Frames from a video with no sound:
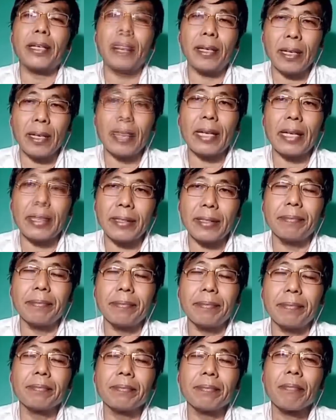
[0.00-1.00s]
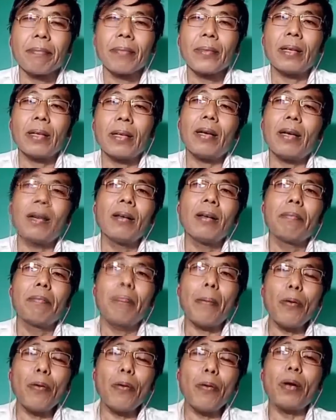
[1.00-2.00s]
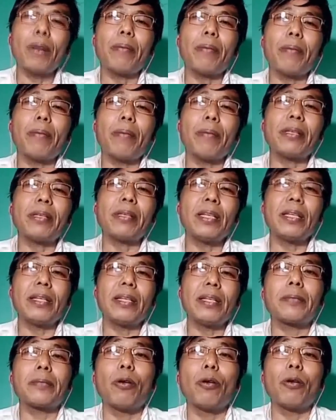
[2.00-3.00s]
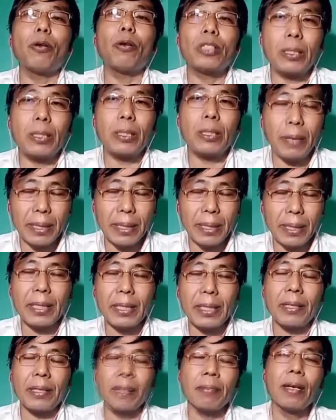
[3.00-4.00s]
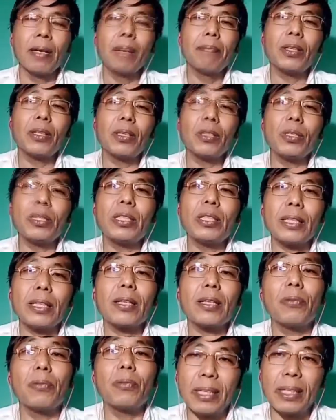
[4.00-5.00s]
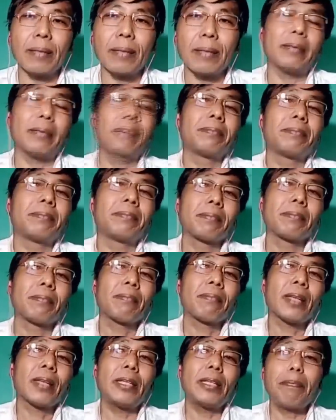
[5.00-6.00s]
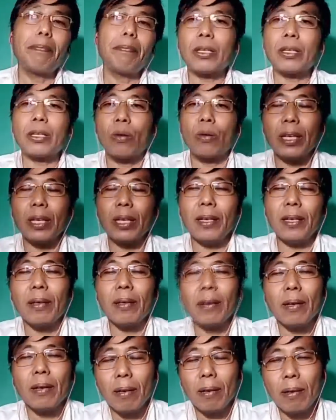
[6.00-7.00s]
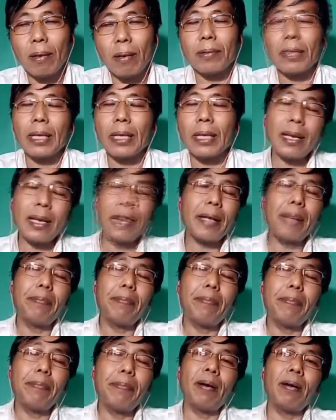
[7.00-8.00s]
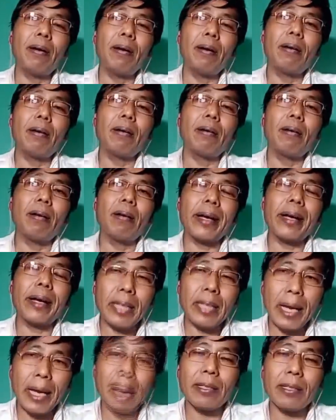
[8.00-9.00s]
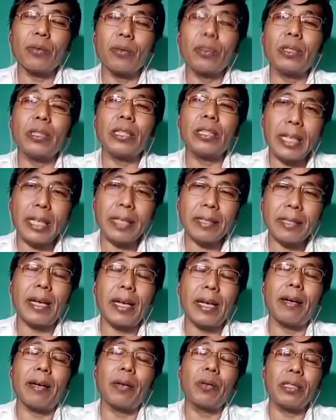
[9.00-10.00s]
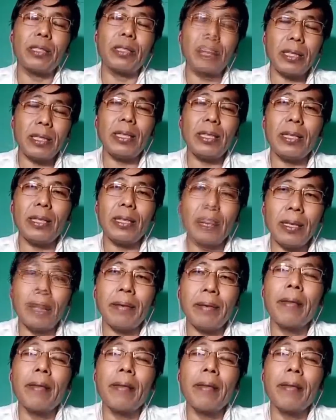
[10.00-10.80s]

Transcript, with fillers: the license da mungoi ba masi responsibility di madu state ta mulai ta kadi petrol gi dagila iba excise adu C S R ko C E